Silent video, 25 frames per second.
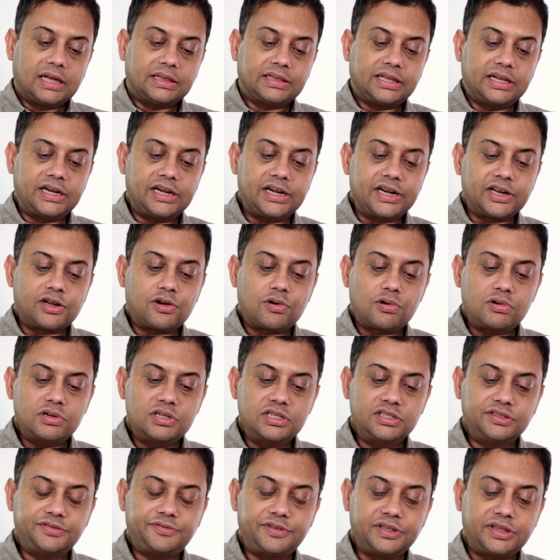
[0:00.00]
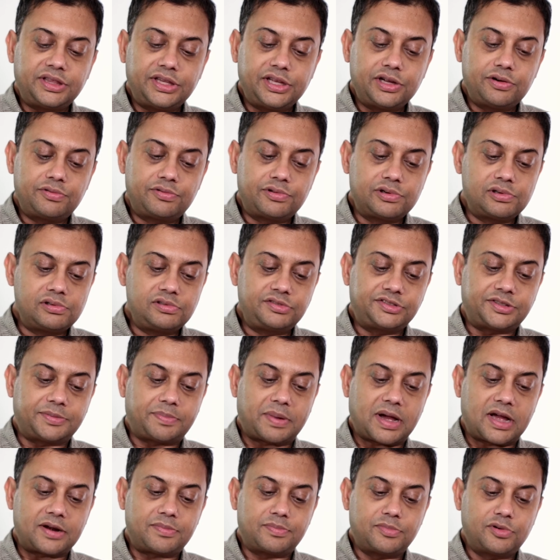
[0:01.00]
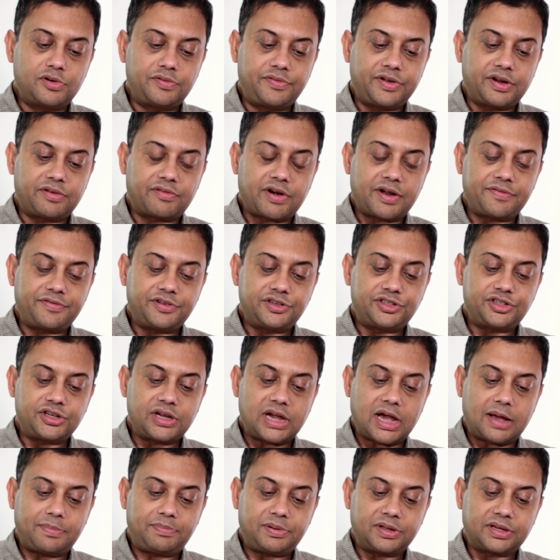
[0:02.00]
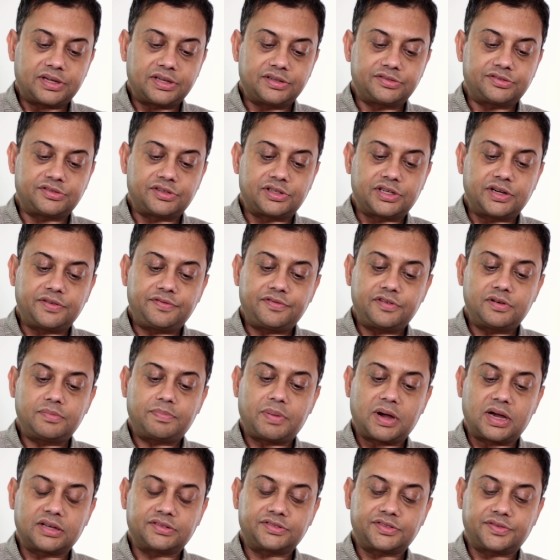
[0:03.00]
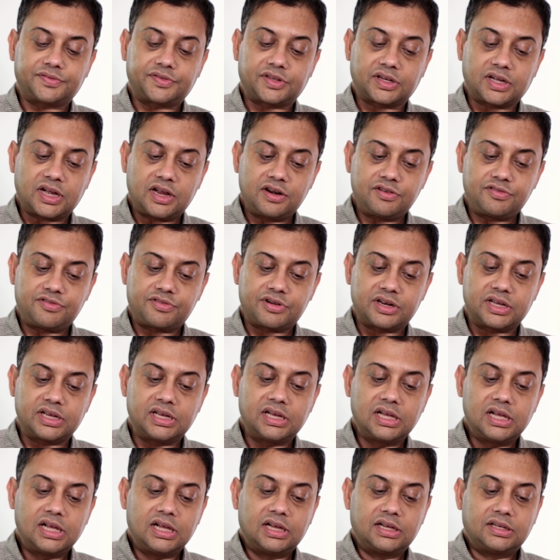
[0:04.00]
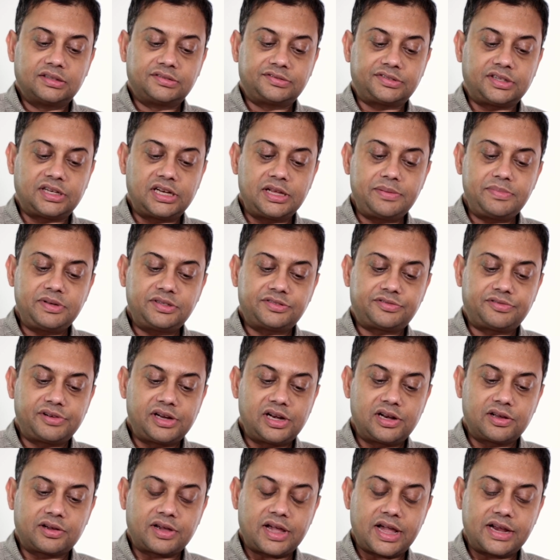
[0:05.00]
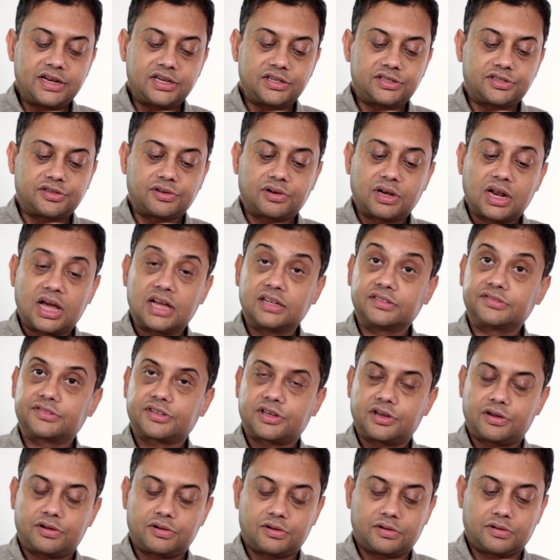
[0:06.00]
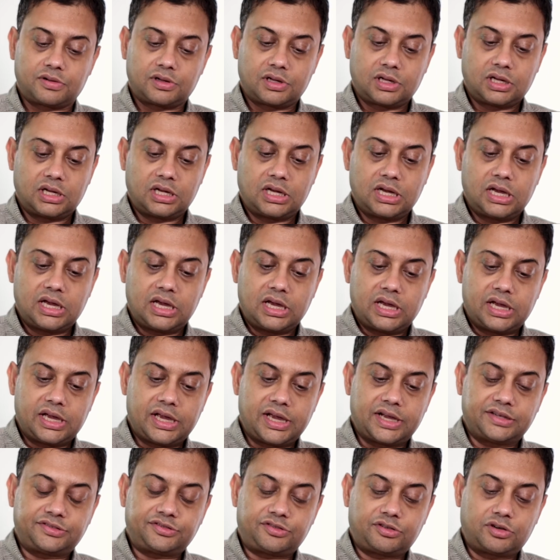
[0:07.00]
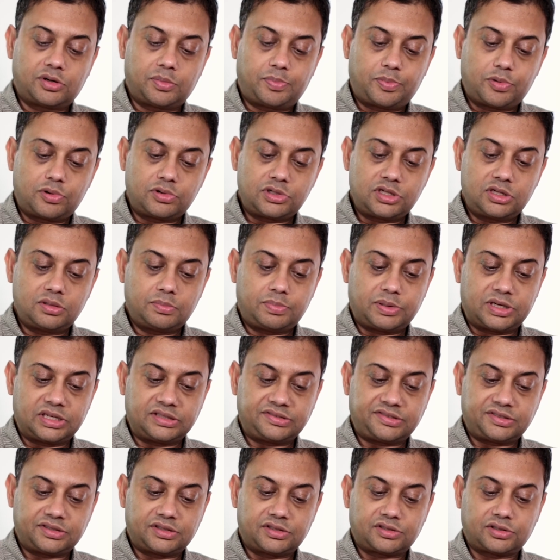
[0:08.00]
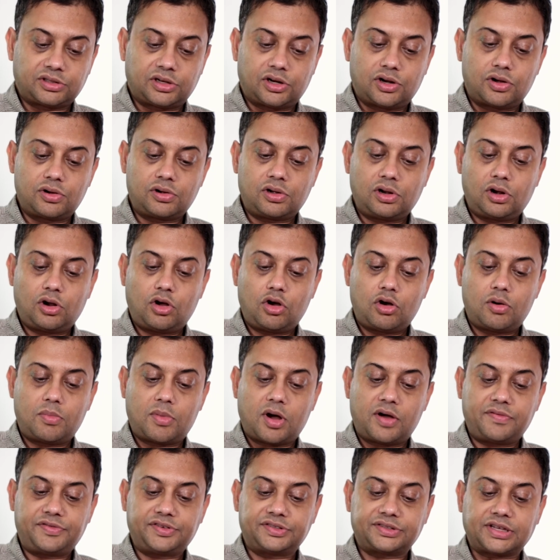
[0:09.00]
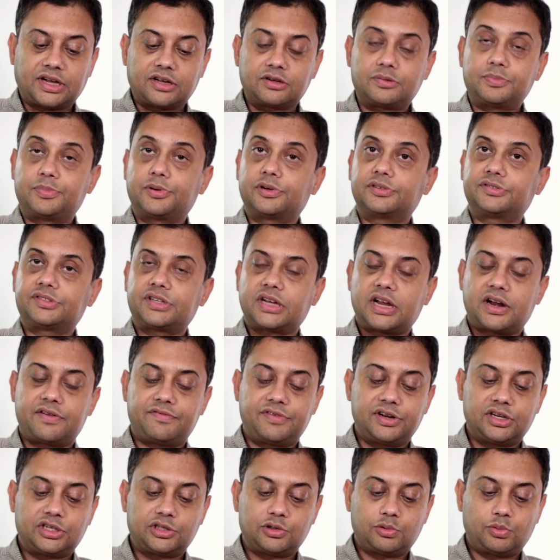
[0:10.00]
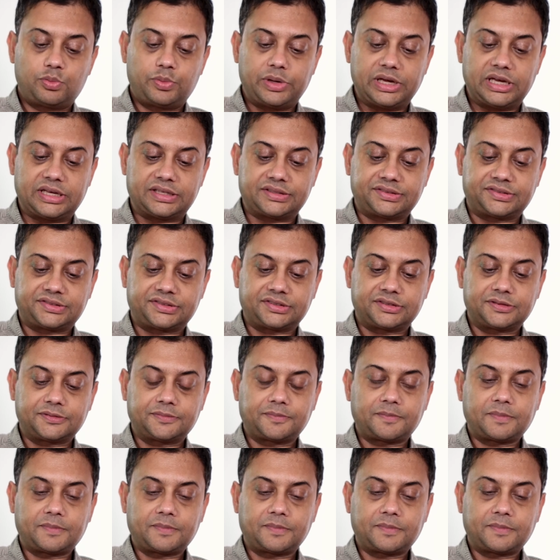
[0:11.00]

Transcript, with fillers: Then, in accordance with new rules about moving refugee applicants to different parts of the country, Salim is relocated to Glasgow. He has to report in person to the local Home Office outpost every two weeks.